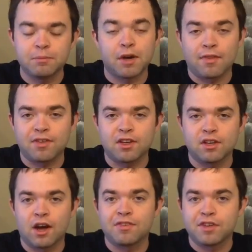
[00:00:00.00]
But I think
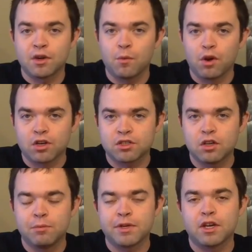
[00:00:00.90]
it works
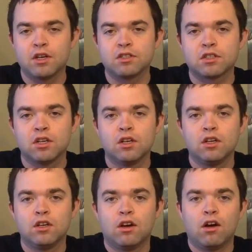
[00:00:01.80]
though, because
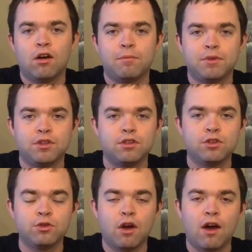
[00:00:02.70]

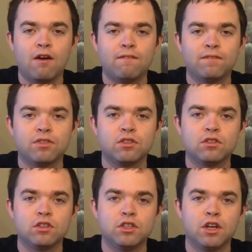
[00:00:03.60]
you have
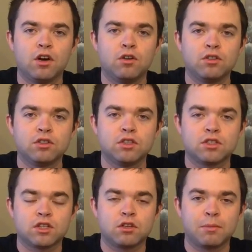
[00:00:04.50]
this
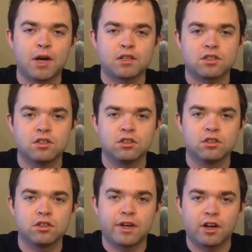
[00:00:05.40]
single pot
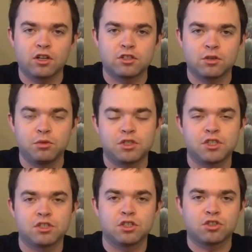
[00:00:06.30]
still character, which
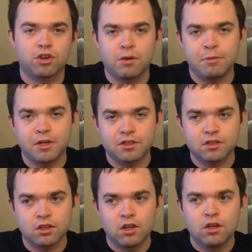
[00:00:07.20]
is this
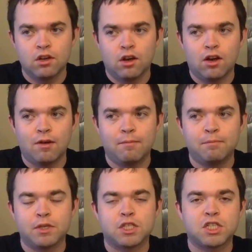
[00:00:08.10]
creaminess,
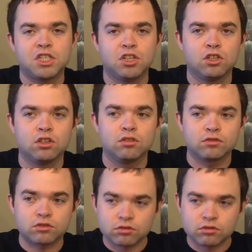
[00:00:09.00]
but still